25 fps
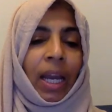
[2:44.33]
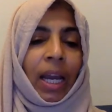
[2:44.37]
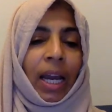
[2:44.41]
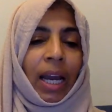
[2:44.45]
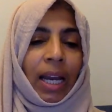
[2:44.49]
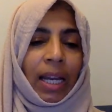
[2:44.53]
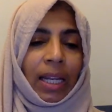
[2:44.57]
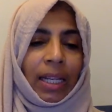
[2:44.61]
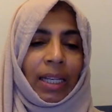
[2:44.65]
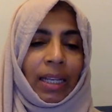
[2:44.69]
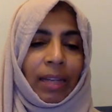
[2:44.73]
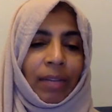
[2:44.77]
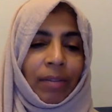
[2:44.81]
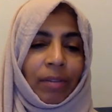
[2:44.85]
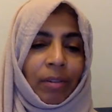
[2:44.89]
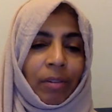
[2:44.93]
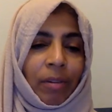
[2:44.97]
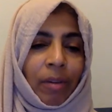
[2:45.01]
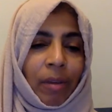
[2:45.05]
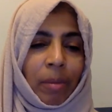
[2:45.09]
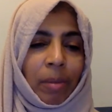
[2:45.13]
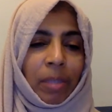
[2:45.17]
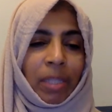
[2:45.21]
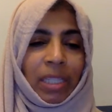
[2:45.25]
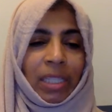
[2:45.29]
and liver
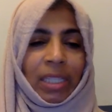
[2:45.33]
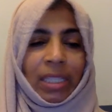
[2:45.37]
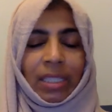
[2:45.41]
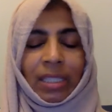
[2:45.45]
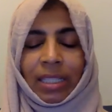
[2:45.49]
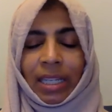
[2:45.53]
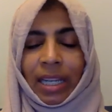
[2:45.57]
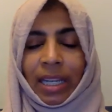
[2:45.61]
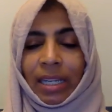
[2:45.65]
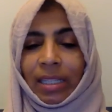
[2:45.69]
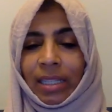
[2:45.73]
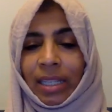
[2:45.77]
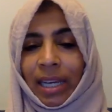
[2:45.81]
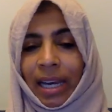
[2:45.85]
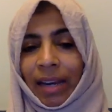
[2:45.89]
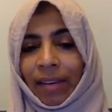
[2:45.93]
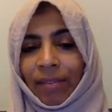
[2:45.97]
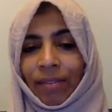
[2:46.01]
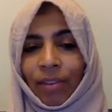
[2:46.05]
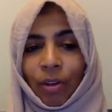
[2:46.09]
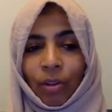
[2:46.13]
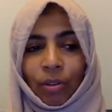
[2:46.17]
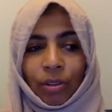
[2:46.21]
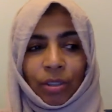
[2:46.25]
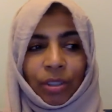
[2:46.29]
remedies tend to
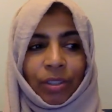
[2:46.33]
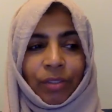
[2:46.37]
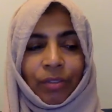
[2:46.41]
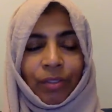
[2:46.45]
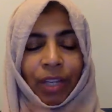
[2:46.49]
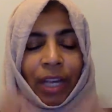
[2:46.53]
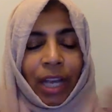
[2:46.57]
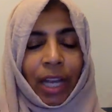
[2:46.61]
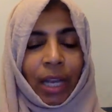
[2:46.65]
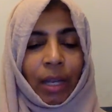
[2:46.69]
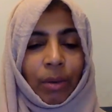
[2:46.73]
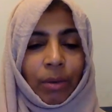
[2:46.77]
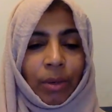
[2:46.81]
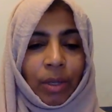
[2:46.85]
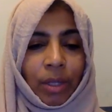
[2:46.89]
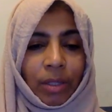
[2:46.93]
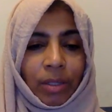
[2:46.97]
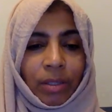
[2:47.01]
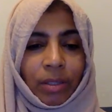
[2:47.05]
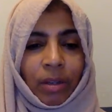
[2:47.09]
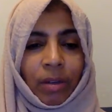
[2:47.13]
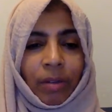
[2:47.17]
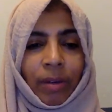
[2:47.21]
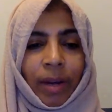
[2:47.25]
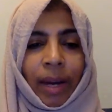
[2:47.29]
have lots of
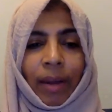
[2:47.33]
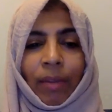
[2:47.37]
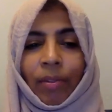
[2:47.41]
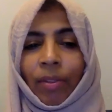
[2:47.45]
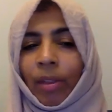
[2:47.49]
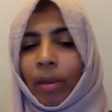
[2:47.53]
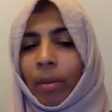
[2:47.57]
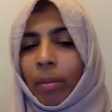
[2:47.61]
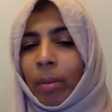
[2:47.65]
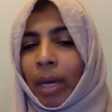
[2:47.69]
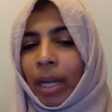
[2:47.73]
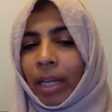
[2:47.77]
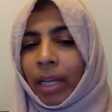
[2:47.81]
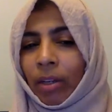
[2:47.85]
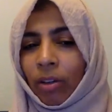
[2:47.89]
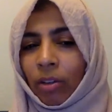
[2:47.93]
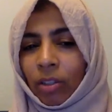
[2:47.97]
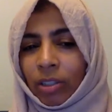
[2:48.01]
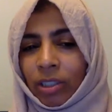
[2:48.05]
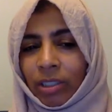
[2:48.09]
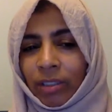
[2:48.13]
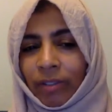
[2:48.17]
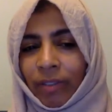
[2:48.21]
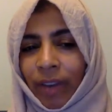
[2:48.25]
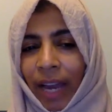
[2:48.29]
yellowness around them and
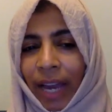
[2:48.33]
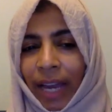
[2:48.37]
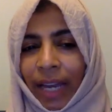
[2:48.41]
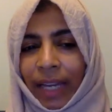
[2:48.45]
lots of